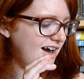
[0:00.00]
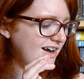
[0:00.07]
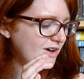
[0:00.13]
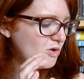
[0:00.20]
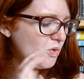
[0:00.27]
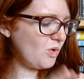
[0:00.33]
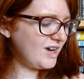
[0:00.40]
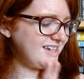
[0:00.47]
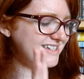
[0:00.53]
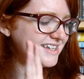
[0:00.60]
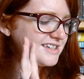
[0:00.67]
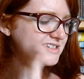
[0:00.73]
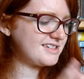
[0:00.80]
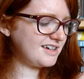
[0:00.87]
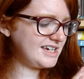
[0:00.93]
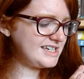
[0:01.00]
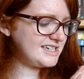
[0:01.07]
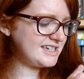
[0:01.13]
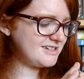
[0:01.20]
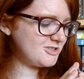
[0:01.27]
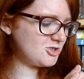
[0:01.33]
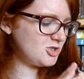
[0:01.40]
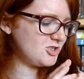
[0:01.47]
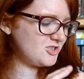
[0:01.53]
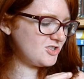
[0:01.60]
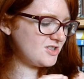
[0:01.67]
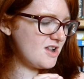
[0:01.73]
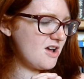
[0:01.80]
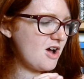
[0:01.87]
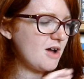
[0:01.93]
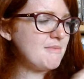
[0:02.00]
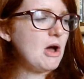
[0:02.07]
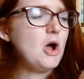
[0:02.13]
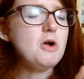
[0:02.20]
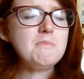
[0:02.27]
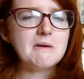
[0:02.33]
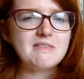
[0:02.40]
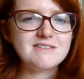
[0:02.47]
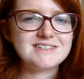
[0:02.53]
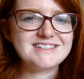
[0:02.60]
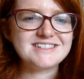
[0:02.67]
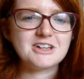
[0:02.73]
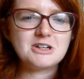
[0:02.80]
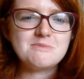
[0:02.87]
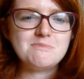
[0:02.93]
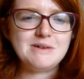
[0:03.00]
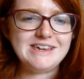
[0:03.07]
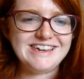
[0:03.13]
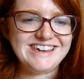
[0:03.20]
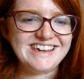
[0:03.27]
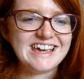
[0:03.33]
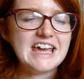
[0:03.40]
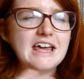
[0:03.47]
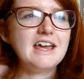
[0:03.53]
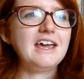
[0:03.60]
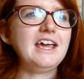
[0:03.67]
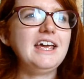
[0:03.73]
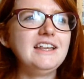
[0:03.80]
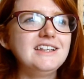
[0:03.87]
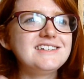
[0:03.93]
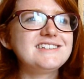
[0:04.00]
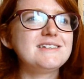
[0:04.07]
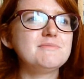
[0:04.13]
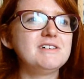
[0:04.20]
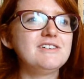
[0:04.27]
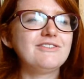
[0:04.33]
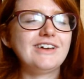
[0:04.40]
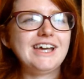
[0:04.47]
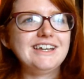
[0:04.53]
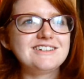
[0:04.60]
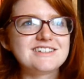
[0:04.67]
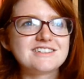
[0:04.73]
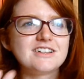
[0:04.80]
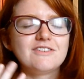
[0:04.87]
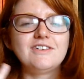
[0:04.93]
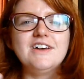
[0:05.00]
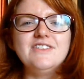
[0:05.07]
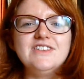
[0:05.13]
quite excited to... I'm hoping this is going to be in the similar vein to stuff like